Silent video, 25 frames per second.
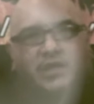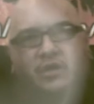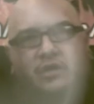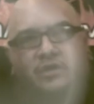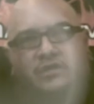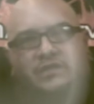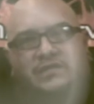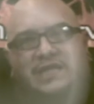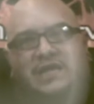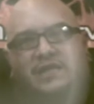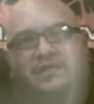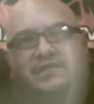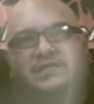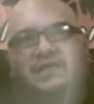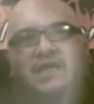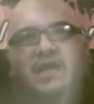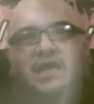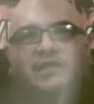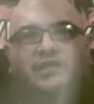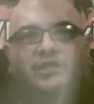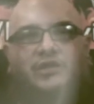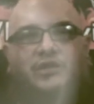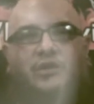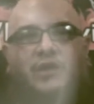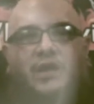goes
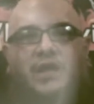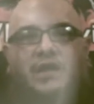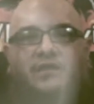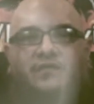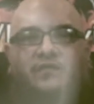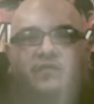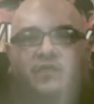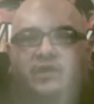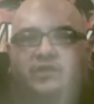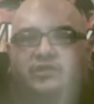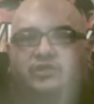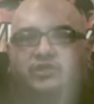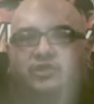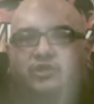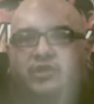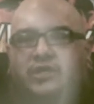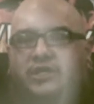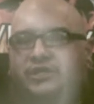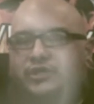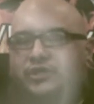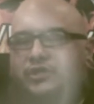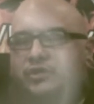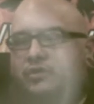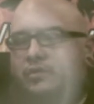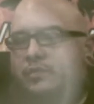outside the grain of what is
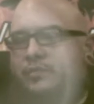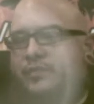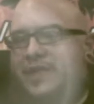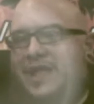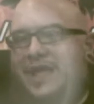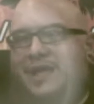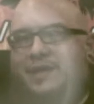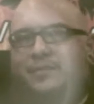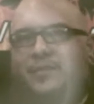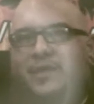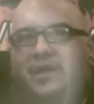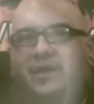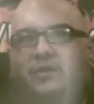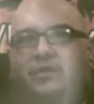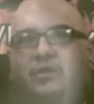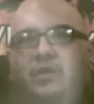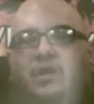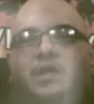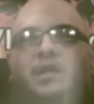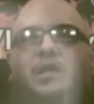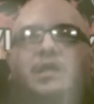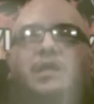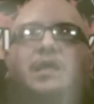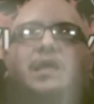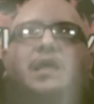traditional black metal.
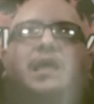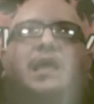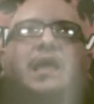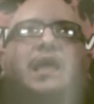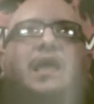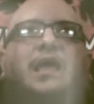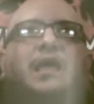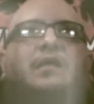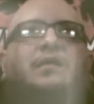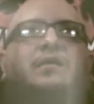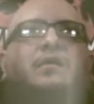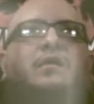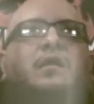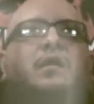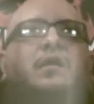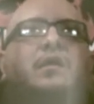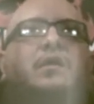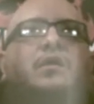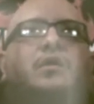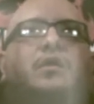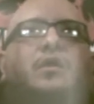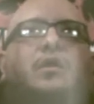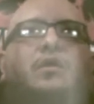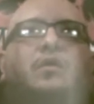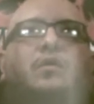And,
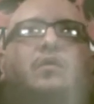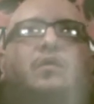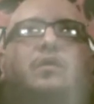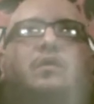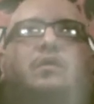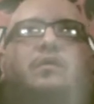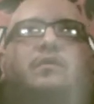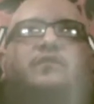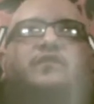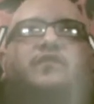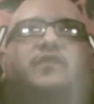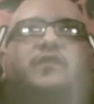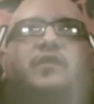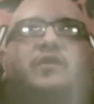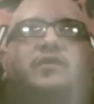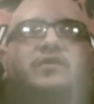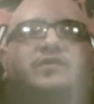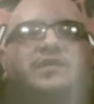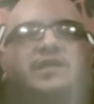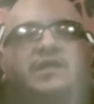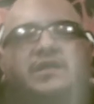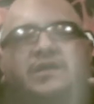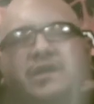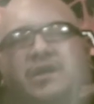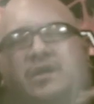for those that